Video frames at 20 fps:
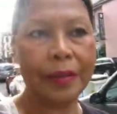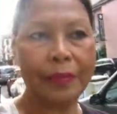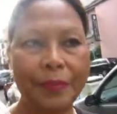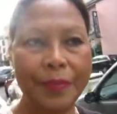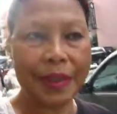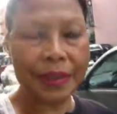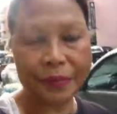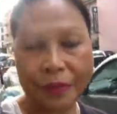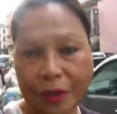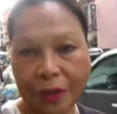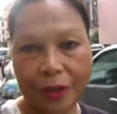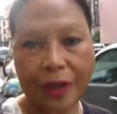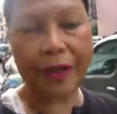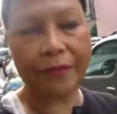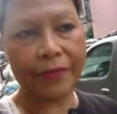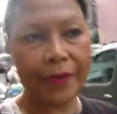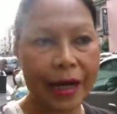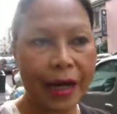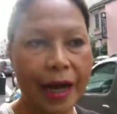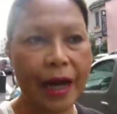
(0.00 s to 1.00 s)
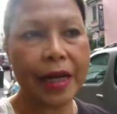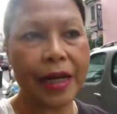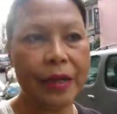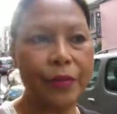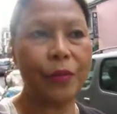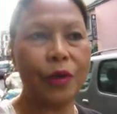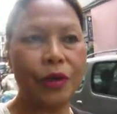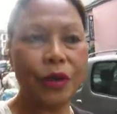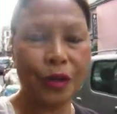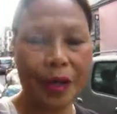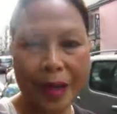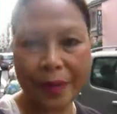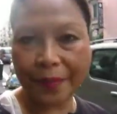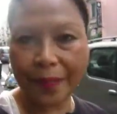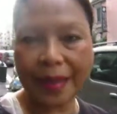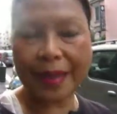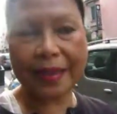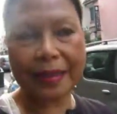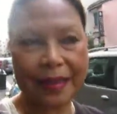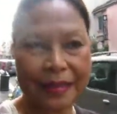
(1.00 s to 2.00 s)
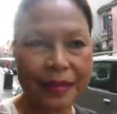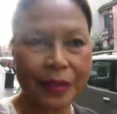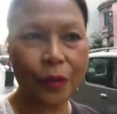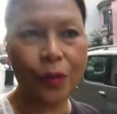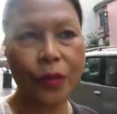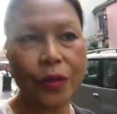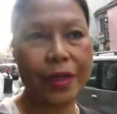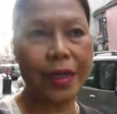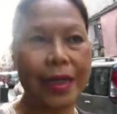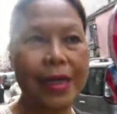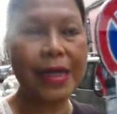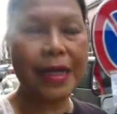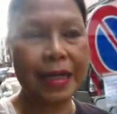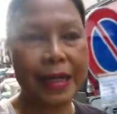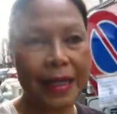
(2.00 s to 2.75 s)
But we don't have a car anymore. So I met this owner,